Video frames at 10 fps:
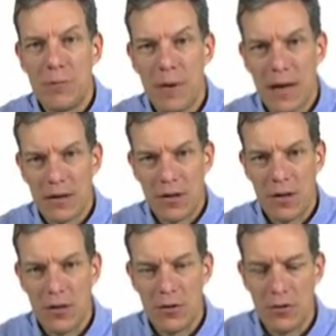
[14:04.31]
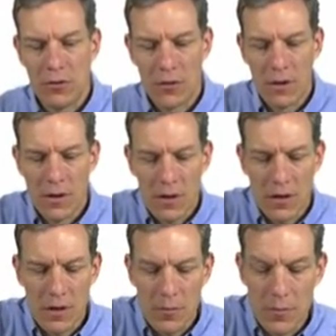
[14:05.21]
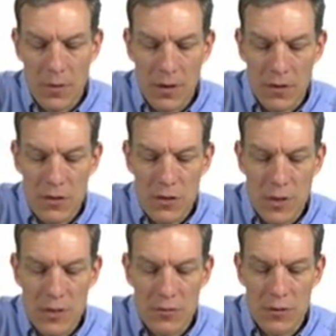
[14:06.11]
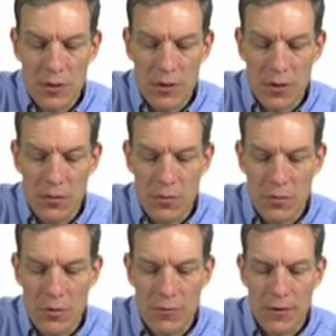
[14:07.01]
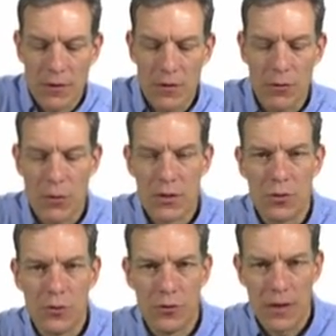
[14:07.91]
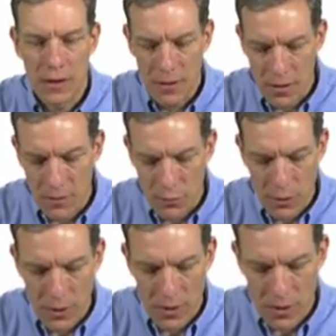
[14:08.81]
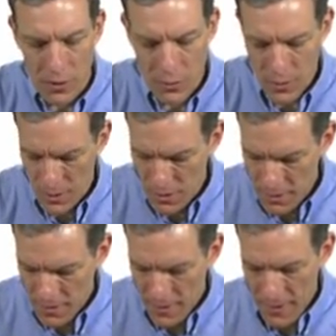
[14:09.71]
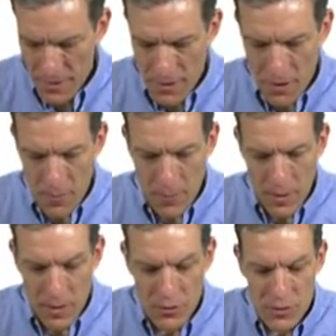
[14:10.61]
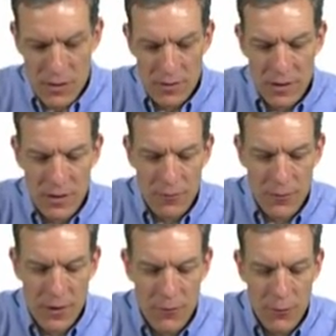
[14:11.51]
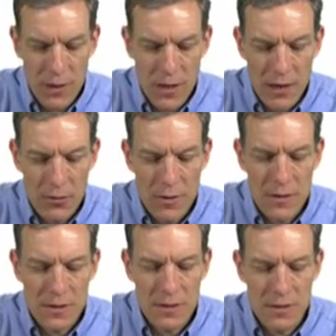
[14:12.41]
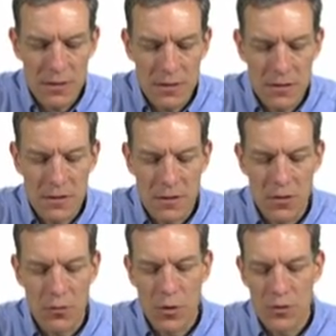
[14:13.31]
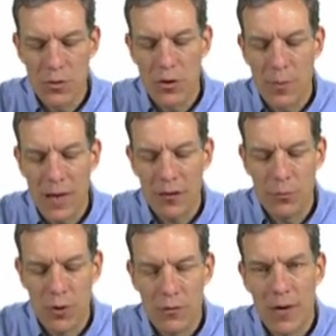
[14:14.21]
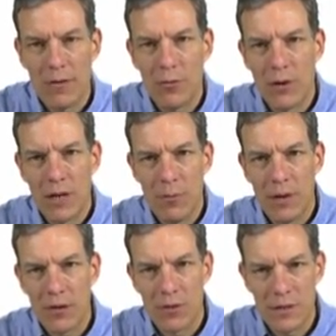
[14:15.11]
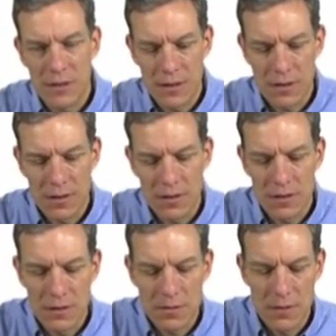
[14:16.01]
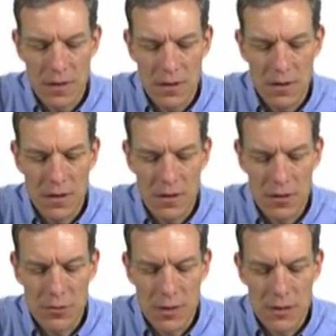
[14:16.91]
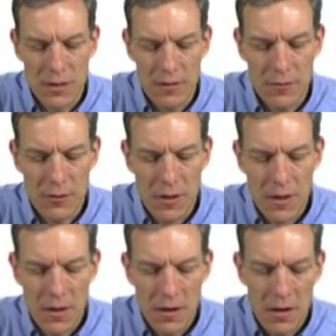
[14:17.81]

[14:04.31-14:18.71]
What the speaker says: much impact on others in the situation where we fix the threshold, say at 0.93. Interestingly, if we increase once we go past 0.5 and we keep increasing the integration level,